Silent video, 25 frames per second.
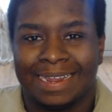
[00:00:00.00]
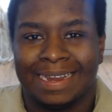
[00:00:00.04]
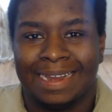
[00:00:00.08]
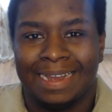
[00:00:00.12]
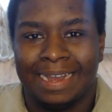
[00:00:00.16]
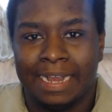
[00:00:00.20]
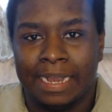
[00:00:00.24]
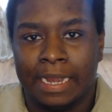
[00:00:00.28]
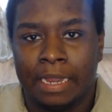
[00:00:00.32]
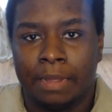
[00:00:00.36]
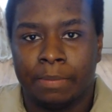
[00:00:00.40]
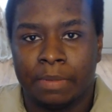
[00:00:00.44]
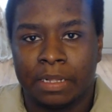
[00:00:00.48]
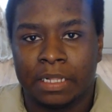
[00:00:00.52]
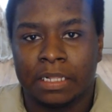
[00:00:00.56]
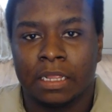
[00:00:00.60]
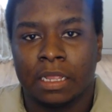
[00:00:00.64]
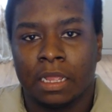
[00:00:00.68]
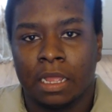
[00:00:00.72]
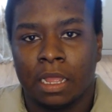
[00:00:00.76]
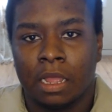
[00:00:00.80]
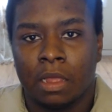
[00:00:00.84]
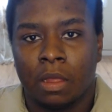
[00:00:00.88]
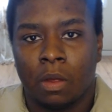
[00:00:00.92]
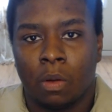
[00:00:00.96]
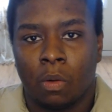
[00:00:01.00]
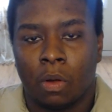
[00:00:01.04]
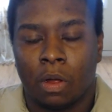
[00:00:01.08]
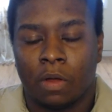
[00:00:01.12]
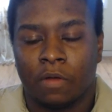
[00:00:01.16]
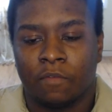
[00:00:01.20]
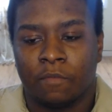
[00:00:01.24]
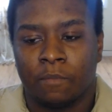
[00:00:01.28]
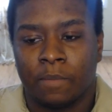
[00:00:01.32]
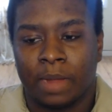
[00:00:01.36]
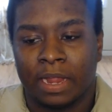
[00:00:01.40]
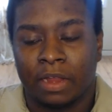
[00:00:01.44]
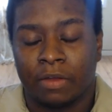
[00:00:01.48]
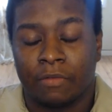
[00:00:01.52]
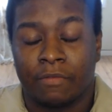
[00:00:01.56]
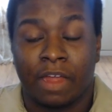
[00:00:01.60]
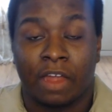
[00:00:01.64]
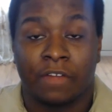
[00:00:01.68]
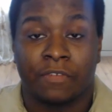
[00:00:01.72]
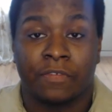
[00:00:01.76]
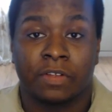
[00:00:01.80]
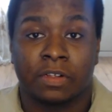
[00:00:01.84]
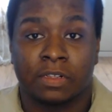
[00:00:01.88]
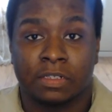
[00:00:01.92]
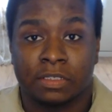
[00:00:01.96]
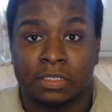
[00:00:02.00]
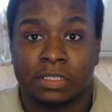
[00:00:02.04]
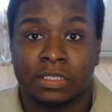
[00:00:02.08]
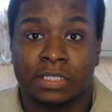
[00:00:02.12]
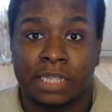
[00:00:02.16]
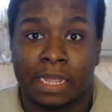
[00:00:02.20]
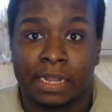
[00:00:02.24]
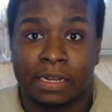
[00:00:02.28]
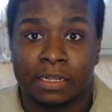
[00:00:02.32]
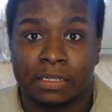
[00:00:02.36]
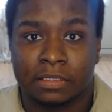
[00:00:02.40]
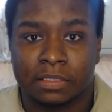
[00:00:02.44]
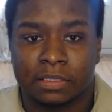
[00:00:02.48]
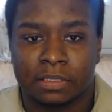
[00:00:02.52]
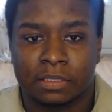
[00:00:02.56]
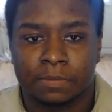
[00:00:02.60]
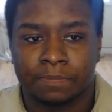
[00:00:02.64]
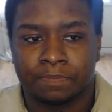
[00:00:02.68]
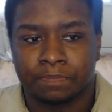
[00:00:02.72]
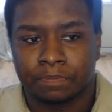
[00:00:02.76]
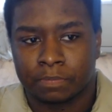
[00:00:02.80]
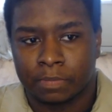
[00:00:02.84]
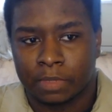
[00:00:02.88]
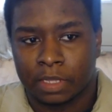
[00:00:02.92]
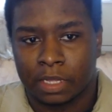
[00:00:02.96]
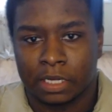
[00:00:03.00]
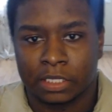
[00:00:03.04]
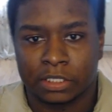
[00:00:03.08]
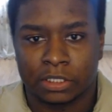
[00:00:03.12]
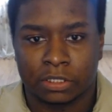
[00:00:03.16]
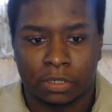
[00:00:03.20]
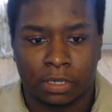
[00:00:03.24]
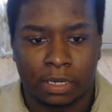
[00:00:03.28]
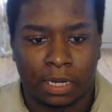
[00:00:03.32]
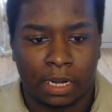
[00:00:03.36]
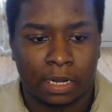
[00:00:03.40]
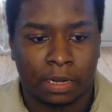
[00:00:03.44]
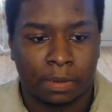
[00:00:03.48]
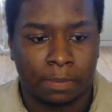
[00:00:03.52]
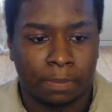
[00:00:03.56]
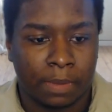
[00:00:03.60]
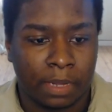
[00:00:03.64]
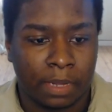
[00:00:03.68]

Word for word: that limit of my graphical settings. I'll show you that in a